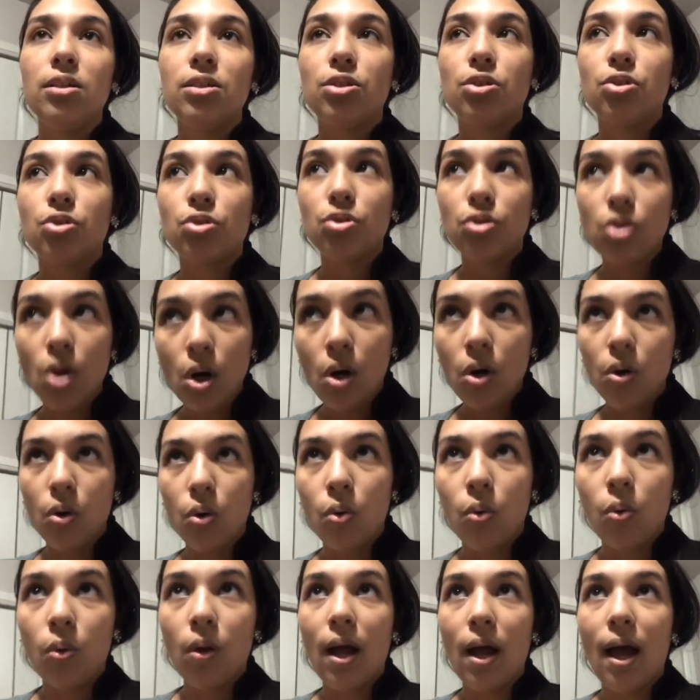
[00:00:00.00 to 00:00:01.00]

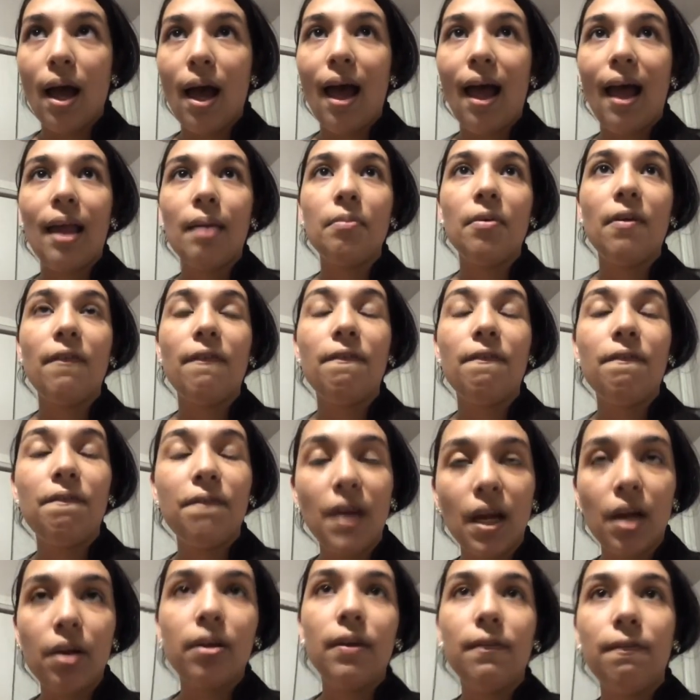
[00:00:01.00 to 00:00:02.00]
So I'm a
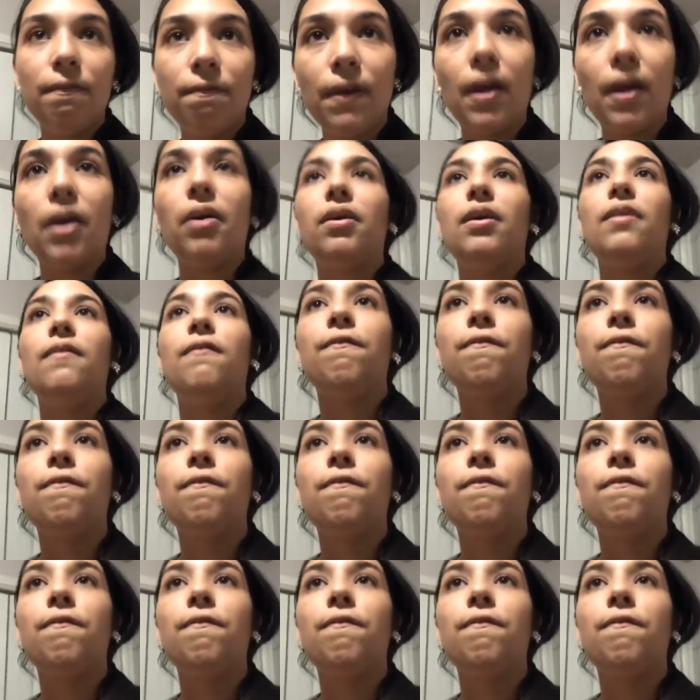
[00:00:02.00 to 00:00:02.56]
very, very,